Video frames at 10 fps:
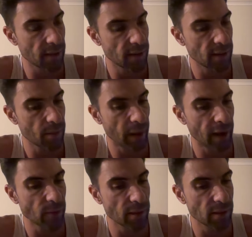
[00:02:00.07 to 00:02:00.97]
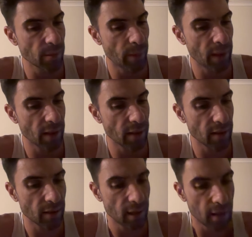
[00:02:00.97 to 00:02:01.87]
see the main reason being that
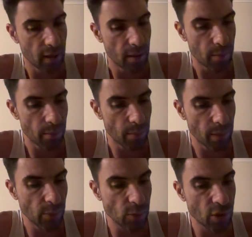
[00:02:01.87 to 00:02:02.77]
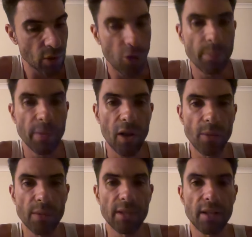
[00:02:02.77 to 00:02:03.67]
people told me I
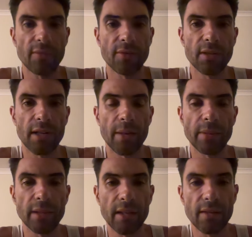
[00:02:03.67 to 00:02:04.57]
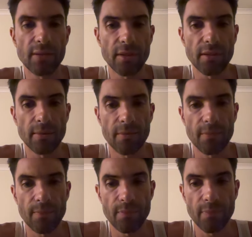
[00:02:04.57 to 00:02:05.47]
was gifted and I believed it.
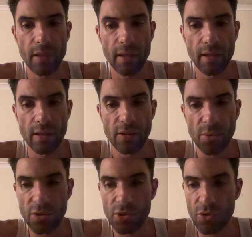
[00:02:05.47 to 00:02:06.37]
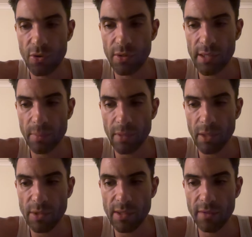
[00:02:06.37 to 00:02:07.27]
So as soon as something
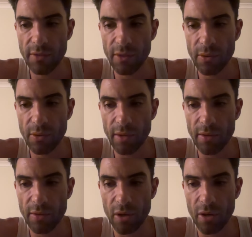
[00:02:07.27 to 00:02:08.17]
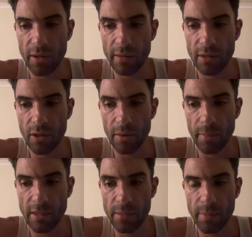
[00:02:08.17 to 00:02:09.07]
was difficult, I thought, oh, you know, I
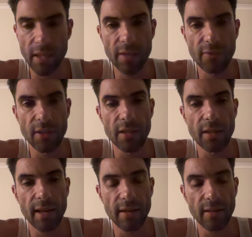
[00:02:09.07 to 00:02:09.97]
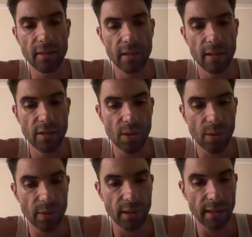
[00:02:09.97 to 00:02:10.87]
mustn't be gifted in that, so I
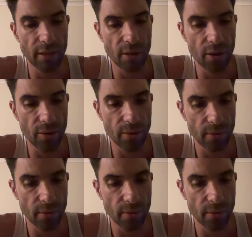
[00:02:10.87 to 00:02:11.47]
would let it go.